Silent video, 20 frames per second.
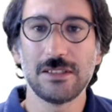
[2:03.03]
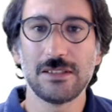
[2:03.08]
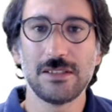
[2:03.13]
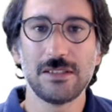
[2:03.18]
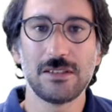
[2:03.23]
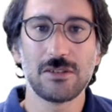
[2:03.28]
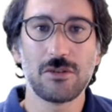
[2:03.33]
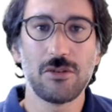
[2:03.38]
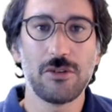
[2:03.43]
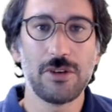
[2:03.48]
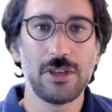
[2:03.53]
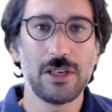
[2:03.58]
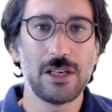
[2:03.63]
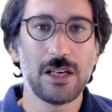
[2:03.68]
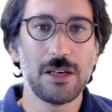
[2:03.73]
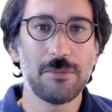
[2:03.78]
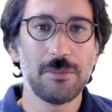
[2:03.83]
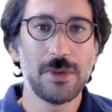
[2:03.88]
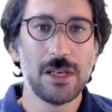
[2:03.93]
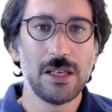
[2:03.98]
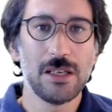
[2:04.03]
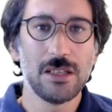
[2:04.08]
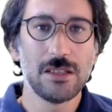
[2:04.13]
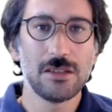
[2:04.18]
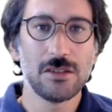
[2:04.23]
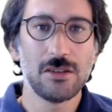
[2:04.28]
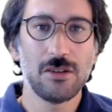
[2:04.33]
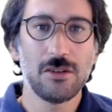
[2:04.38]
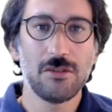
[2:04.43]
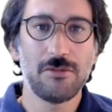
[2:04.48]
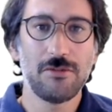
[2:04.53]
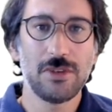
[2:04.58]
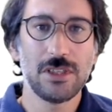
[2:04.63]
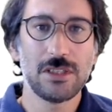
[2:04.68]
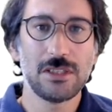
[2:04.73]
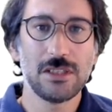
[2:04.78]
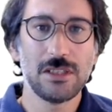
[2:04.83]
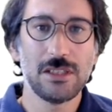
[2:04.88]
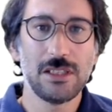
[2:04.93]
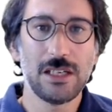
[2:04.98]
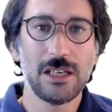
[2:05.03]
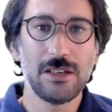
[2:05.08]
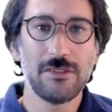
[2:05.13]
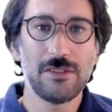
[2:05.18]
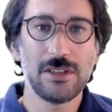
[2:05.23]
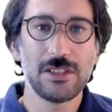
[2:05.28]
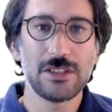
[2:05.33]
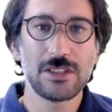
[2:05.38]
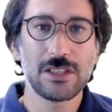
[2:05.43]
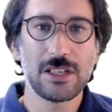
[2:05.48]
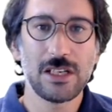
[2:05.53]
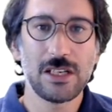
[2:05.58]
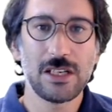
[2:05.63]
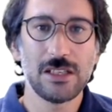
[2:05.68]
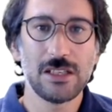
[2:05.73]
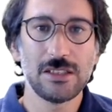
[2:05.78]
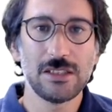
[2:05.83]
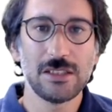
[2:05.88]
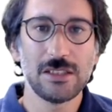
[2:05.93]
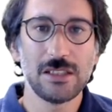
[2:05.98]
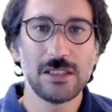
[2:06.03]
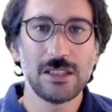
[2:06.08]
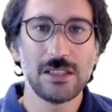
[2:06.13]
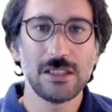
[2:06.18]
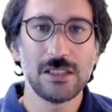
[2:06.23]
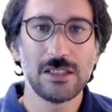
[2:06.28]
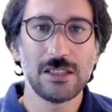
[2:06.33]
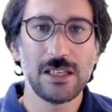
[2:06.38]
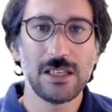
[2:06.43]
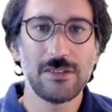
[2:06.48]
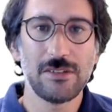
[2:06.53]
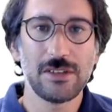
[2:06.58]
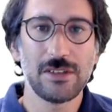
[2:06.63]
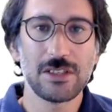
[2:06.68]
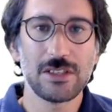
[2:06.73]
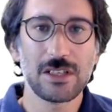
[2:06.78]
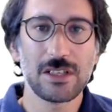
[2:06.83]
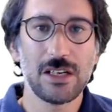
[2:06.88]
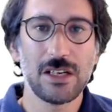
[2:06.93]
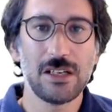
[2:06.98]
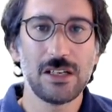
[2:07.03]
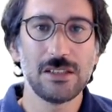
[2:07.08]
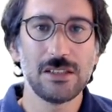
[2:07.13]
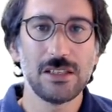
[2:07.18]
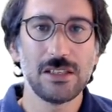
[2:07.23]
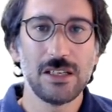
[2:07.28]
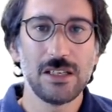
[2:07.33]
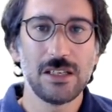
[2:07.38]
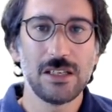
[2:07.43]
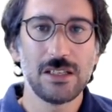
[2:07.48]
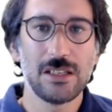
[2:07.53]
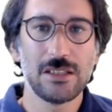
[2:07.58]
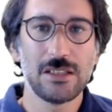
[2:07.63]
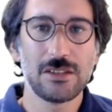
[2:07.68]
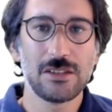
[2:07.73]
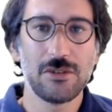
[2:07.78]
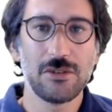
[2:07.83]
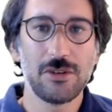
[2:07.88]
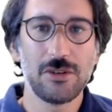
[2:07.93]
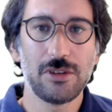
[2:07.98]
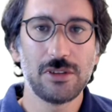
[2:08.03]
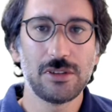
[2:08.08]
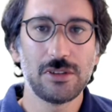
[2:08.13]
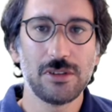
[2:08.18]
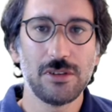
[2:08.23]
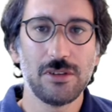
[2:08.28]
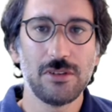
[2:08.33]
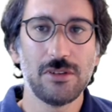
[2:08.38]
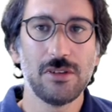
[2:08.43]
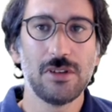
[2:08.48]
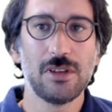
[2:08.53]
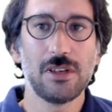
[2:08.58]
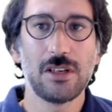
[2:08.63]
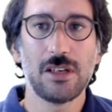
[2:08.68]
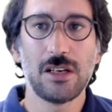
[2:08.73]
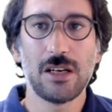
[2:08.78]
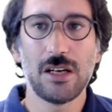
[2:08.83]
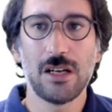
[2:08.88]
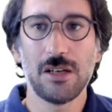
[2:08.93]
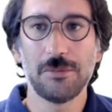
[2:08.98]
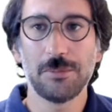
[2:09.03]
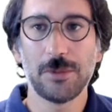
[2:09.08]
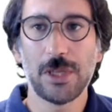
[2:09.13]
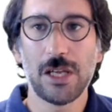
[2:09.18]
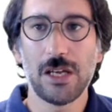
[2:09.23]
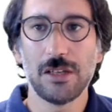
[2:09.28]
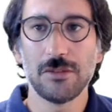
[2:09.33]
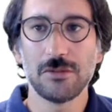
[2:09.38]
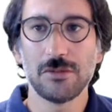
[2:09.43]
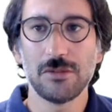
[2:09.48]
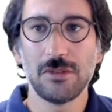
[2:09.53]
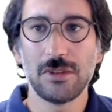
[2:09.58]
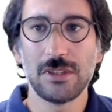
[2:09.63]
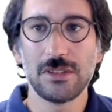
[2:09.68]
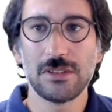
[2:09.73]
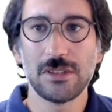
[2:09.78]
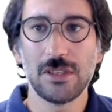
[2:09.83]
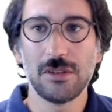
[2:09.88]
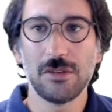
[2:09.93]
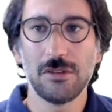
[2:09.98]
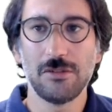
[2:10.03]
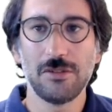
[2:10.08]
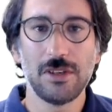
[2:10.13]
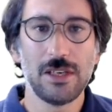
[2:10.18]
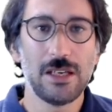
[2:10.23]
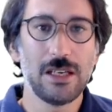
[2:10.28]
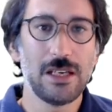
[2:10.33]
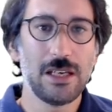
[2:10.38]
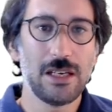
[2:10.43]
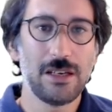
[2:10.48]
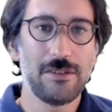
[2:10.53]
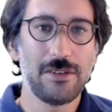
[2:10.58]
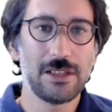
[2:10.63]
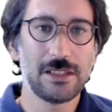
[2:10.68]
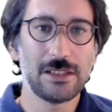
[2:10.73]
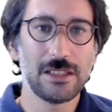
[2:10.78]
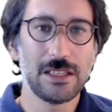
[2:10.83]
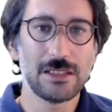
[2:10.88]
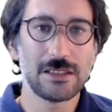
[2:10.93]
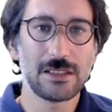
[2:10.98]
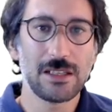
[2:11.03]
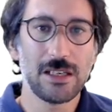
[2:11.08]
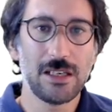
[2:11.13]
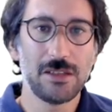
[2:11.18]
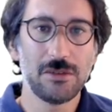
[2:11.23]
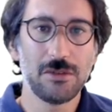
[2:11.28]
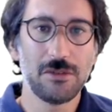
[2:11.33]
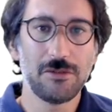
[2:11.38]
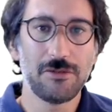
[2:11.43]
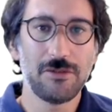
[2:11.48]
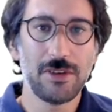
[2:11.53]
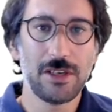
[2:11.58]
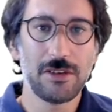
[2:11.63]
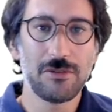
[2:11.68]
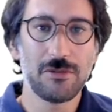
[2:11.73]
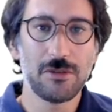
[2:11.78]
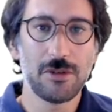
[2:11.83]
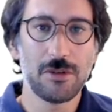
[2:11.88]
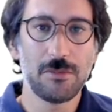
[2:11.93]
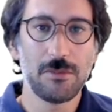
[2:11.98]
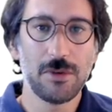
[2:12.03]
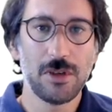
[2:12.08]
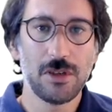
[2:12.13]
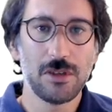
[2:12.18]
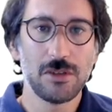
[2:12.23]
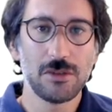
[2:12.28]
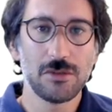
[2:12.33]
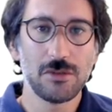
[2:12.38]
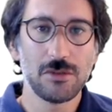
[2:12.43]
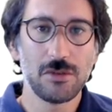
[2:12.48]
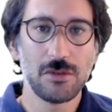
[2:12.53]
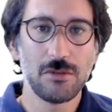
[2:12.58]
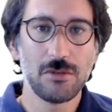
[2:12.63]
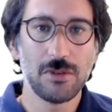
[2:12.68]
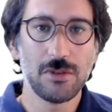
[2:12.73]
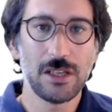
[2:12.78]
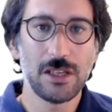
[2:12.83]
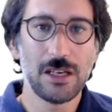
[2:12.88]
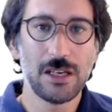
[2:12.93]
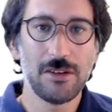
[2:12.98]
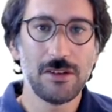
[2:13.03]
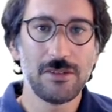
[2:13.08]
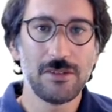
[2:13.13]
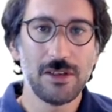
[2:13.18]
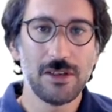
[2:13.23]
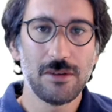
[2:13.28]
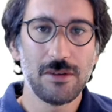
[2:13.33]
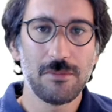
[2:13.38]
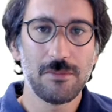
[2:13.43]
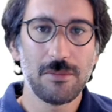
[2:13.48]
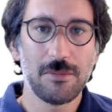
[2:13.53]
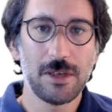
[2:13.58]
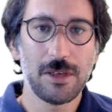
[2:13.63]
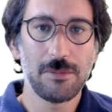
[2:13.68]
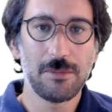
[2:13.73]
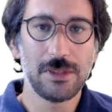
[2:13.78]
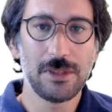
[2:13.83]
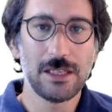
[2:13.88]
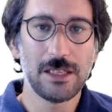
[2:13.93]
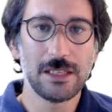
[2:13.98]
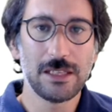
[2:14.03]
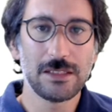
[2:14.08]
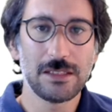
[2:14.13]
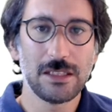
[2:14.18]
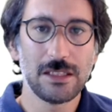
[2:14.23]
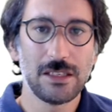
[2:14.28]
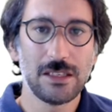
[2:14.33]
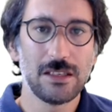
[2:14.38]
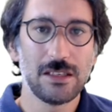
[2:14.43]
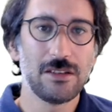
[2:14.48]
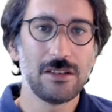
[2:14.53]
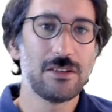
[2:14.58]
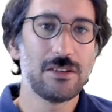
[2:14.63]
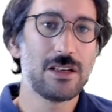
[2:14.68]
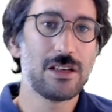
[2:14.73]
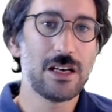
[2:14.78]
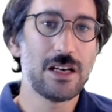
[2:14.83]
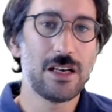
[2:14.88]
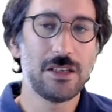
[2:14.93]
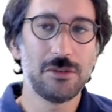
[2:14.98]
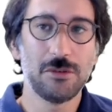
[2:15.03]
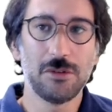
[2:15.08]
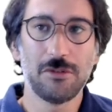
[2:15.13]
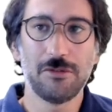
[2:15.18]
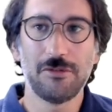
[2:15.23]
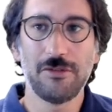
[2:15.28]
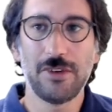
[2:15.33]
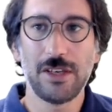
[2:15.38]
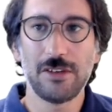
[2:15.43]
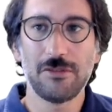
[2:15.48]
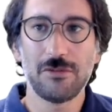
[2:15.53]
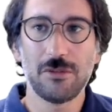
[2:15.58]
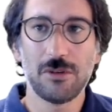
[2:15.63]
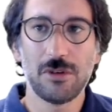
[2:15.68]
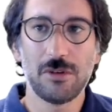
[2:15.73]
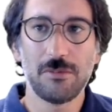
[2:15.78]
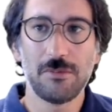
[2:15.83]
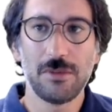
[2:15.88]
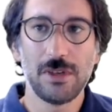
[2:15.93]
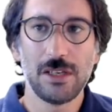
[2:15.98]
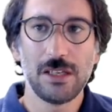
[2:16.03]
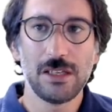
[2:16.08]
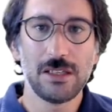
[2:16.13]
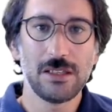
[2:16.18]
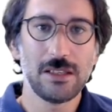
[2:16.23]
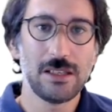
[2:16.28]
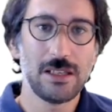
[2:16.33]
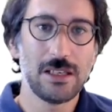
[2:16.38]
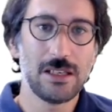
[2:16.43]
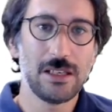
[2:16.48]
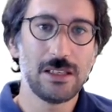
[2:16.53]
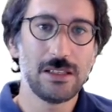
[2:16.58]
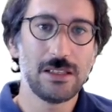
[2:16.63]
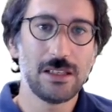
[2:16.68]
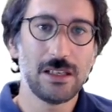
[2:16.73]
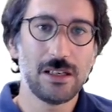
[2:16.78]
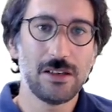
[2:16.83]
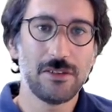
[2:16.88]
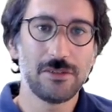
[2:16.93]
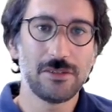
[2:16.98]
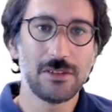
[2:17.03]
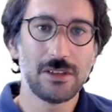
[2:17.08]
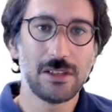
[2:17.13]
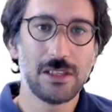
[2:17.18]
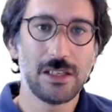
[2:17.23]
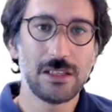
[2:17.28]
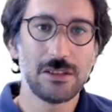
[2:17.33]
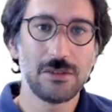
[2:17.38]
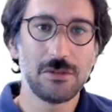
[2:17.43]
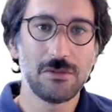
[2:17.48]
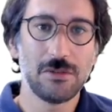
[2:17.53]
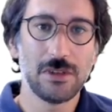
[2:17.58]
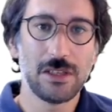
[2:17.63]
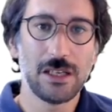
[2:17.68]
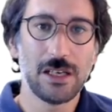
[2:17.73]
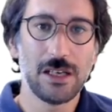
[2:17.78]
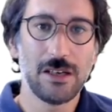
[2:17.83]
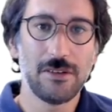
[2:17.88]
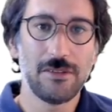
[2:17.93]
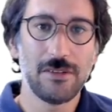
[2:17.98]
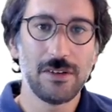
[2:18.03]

is going up. So obviously the average current is going to come down. So instead of having that kind of waveform, so you will have maybe that kind of waveform. Then after that you will have